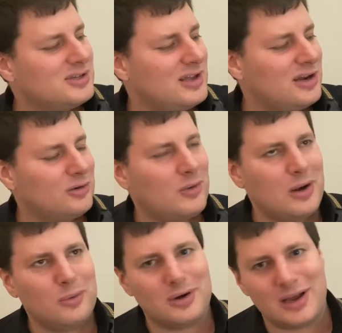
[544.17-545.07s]
so that didn't
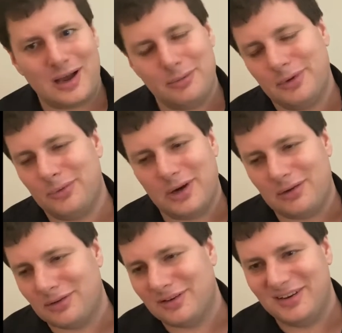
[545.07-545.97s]
quite work out, but
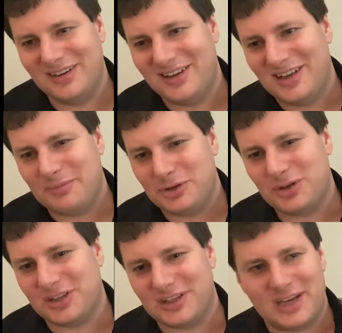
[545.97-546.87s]
whatever. But you
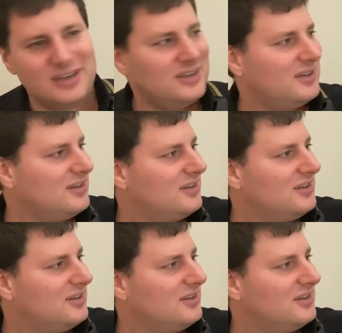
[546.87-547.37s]
get the idea.